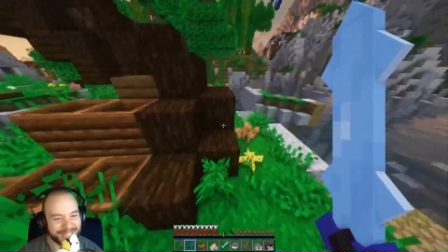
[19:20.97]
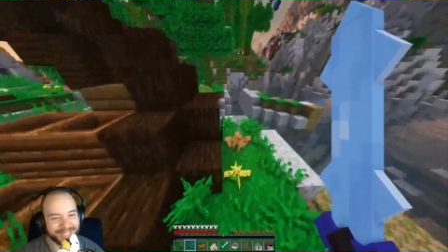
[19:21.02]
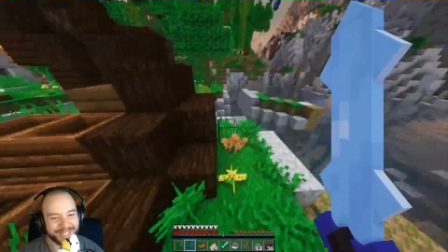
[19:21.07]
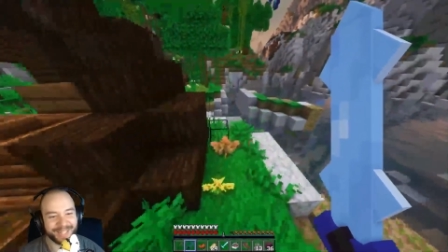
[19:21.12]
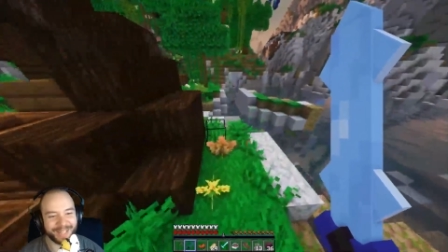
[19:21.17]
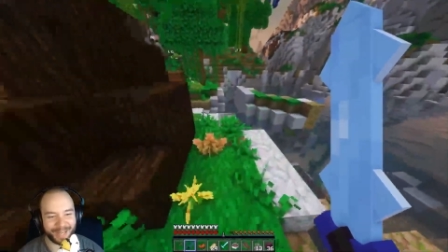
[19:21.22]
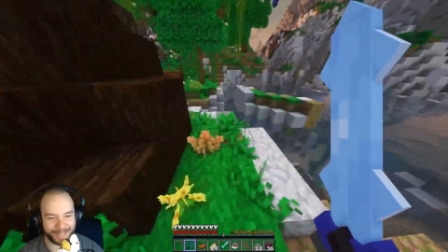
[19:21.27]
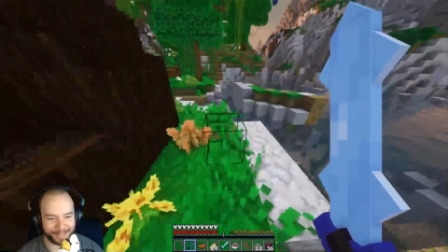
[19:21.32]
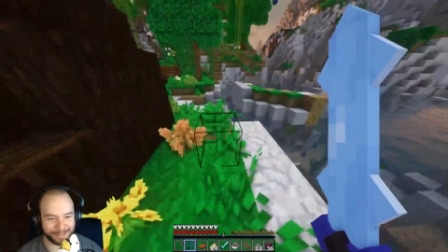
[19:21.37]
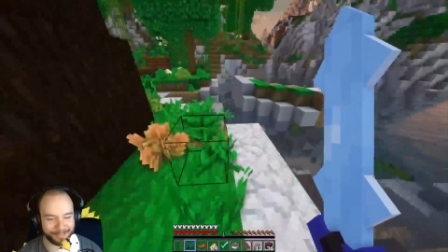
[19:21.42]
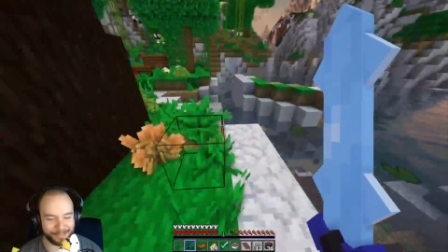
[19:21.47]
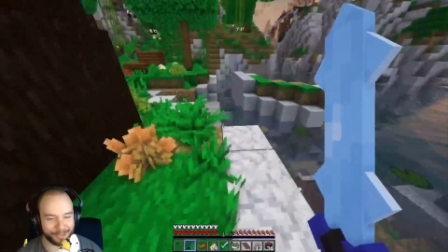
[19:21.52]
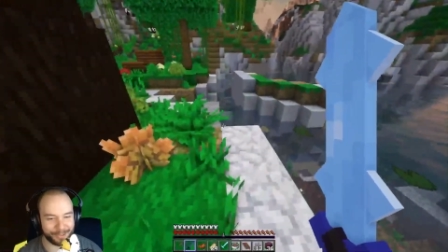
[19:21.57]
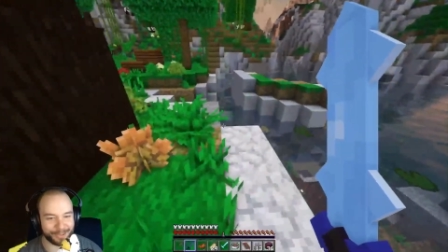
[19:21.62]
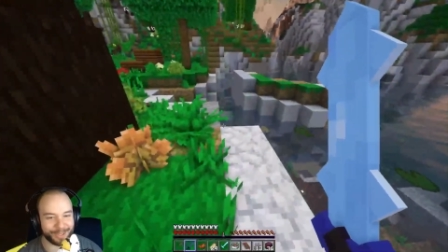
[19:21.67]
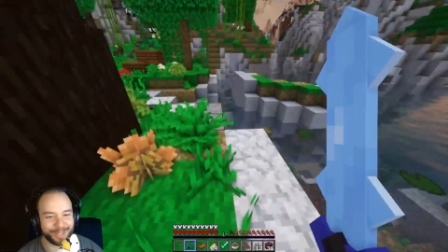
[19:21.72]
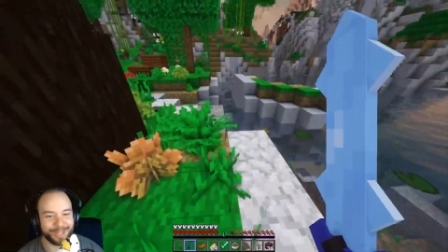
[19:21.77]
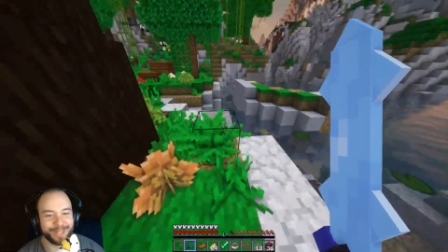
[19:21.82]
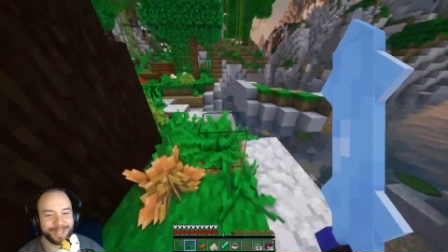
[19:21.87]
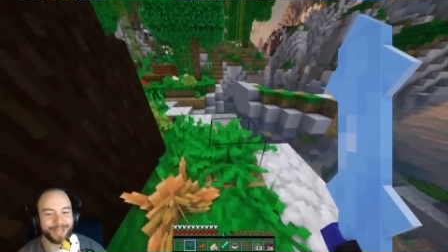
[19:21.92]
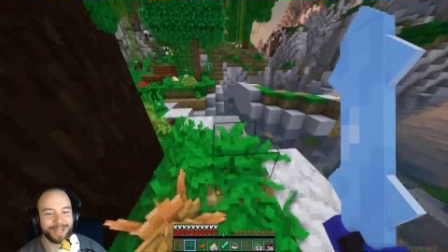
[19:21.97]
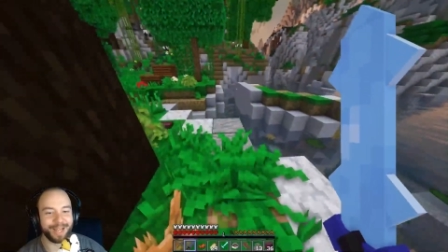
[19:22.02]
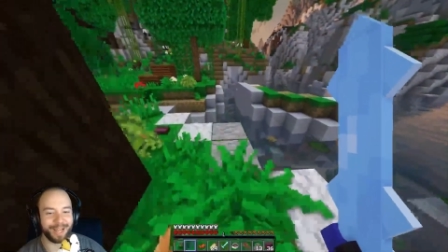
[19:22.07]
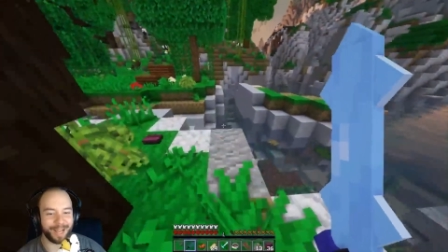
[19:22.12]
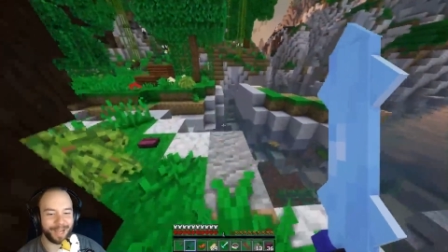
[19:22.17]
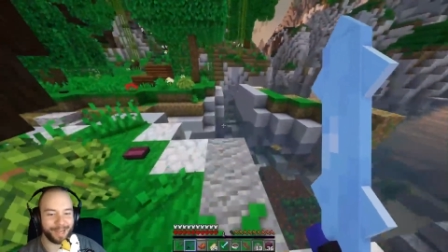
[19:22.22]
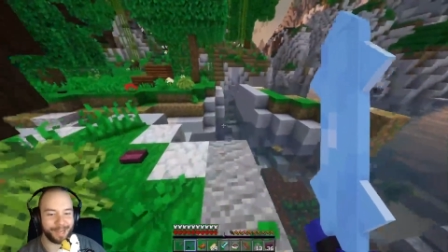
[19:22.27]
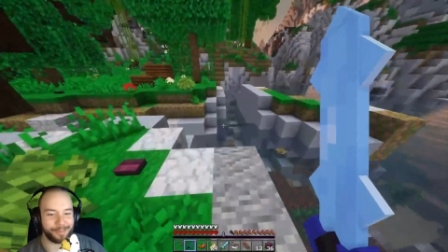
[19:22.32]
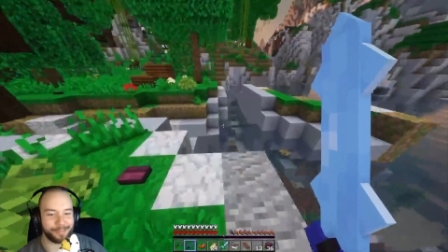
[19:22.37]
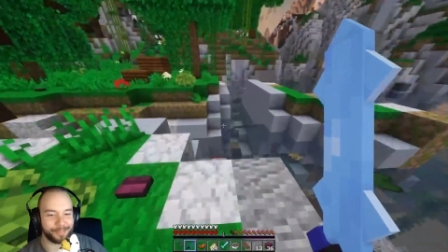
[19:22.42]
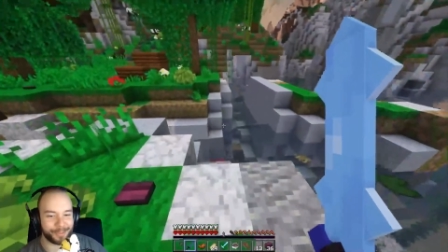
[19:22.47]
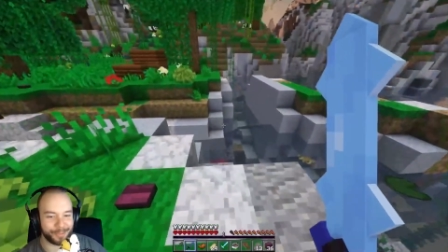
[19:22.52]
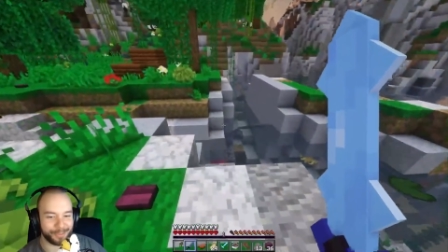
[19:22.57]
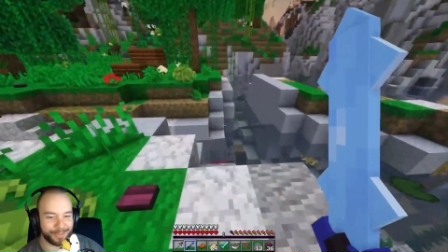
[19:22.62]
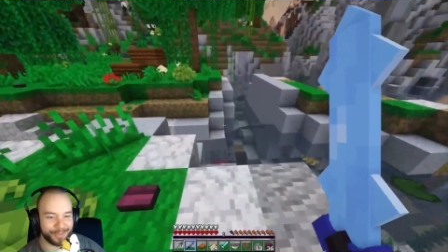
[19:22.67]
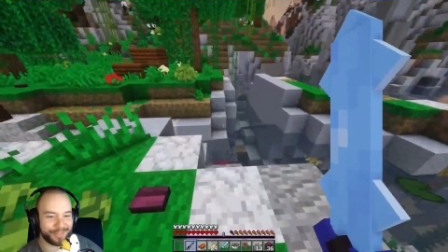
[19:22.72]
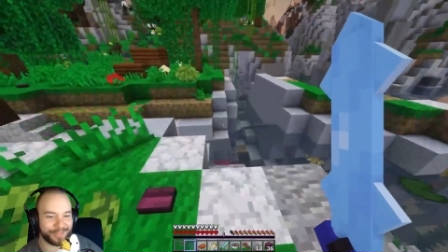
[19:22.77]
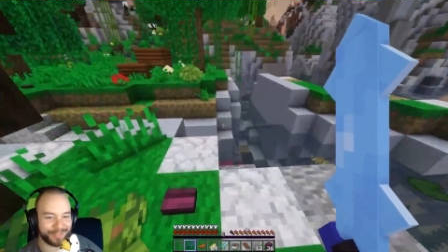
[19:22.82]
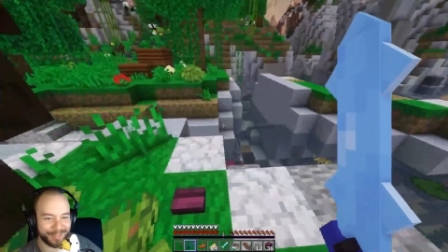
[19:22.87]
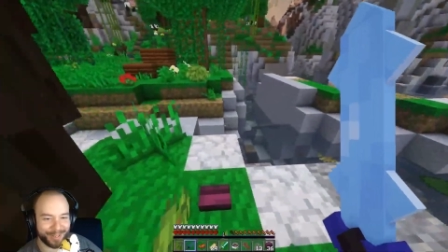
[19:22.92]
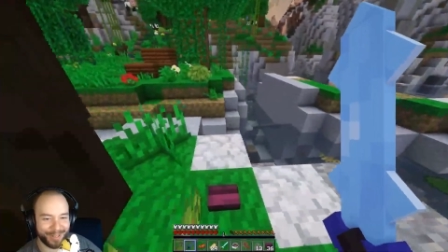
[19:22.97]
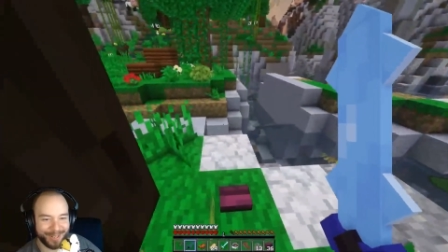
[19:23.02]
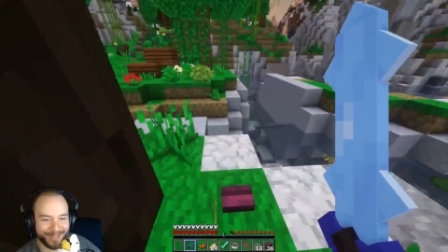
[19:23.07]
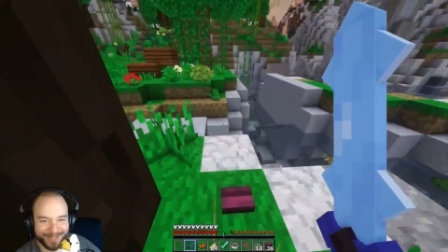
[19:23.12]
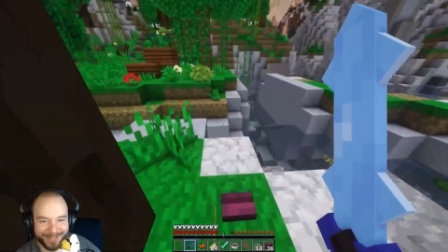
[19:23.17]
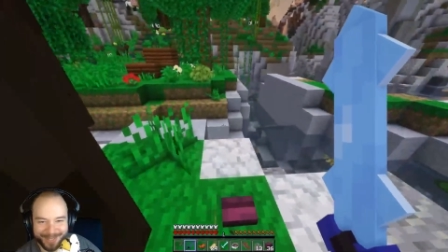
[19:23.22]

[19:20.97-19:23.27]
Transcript: I am. Your, I am Krista.